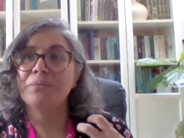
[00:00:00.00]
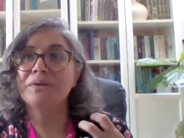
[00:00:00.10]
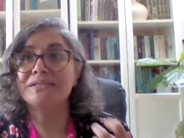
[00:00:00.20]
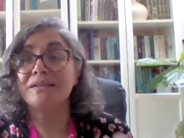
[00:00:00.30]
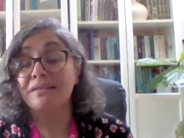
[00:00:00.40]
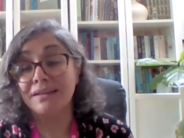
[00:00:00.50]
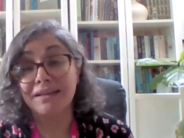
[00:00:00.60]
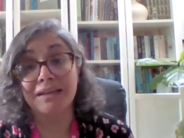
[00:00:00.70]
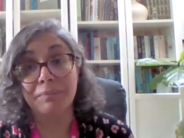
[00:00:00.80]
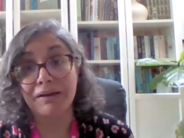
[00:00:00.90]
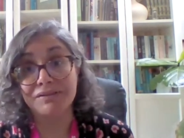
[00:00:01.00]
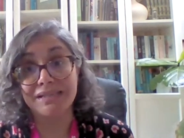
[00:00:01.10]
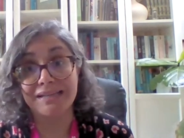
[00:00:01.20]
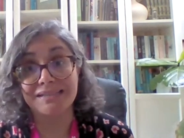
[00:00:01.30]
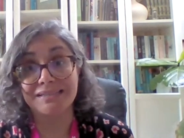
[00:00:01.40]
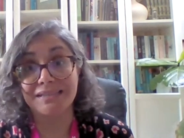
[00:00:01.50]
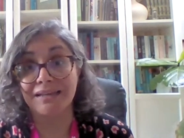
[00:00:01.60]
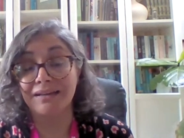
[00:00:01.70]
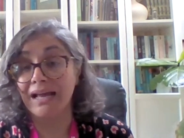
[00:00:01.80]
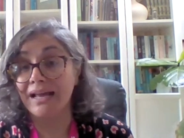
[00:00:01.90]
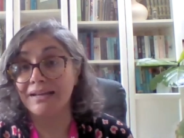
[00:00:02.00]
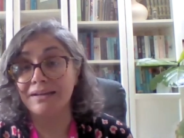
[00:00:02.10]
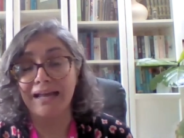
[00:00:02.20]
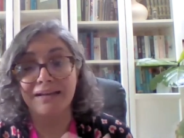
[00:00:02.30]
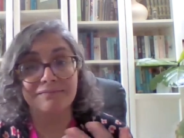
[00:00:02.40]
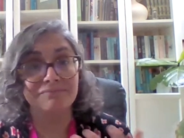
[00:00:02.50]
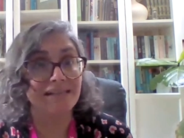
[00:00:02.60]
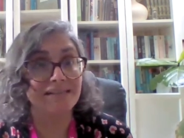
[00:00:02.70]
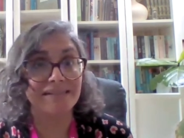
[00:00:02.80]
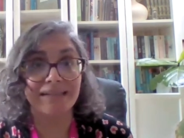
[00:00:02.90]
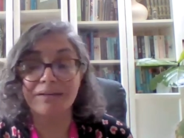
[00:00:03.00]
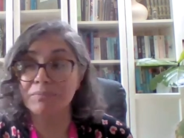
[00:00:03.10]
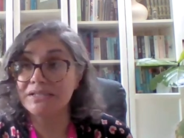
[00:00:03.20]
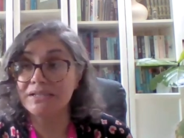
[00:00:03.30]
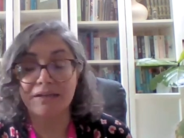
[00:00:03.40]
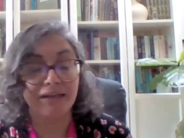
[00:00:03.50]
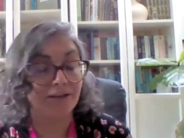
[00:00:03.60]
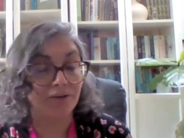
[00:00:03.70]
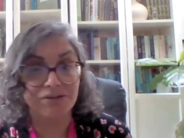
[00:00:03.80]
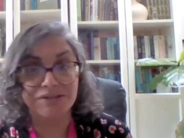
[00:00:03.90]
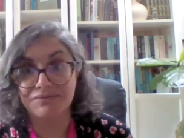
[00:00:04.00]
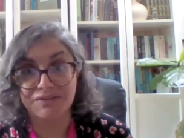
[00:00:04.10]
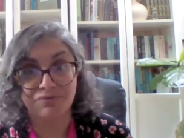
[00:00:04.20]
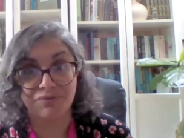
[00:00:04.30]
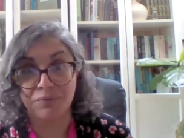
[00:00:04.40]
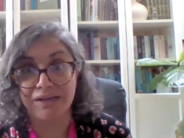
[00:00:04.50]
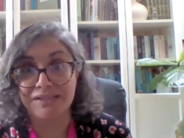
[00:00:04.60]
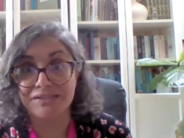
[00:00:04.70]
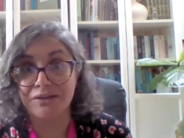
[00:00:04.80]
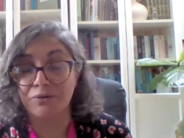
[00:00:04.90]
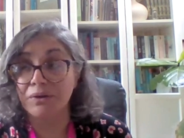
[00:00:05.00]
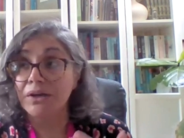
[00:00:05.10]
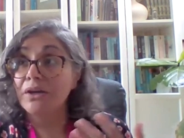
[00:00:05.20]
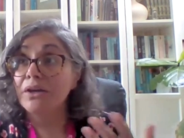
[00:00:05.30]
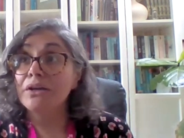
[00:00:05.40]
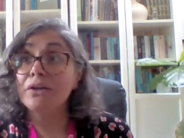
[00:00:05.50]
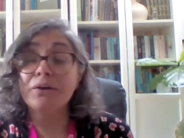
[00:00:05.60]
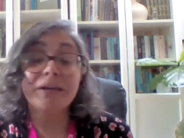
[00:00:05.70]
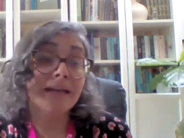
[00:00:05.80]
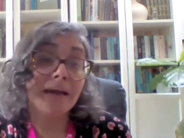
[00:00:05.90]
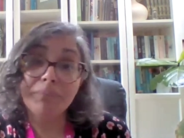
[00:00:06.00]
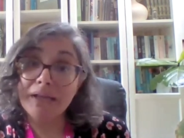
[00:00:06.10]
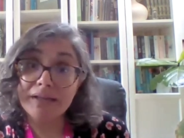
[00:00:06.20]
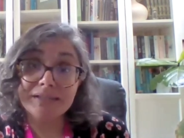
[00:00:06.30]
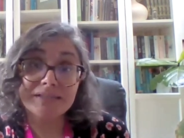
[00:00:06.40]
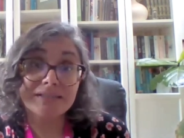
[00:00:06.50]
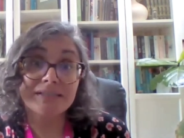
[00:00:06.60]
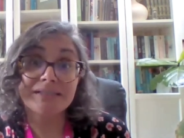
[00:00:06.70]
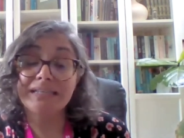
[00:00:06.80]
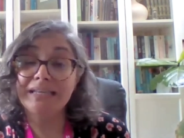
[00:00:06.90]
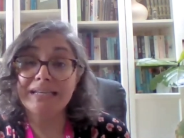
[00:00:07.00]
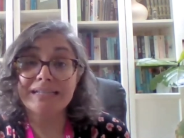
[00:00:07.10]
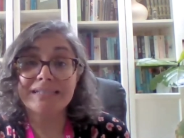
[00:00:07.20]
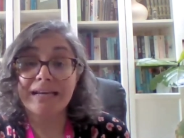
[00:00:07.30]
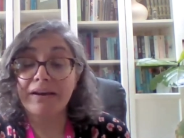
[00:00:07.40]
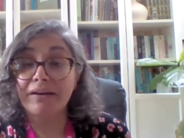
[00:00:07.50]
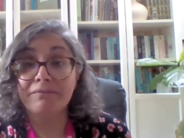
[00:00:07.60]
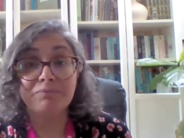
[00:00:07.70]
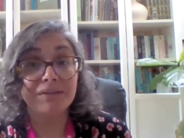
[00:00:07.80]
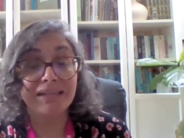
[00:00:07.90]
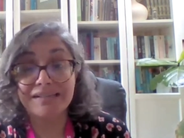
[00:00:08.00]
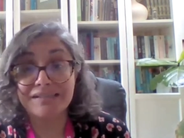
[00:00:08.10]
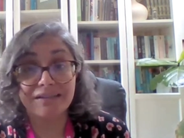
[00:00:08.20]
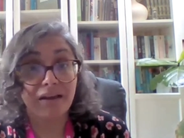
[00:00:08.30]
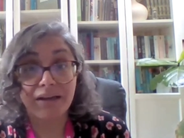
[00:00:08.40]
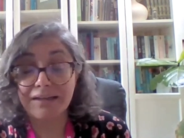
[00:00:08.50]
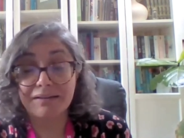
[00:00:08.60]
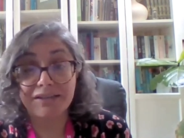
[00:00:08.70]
we start thinking about testing, and testing can be done in lots of different ways. So looking at bloods to see, is there things like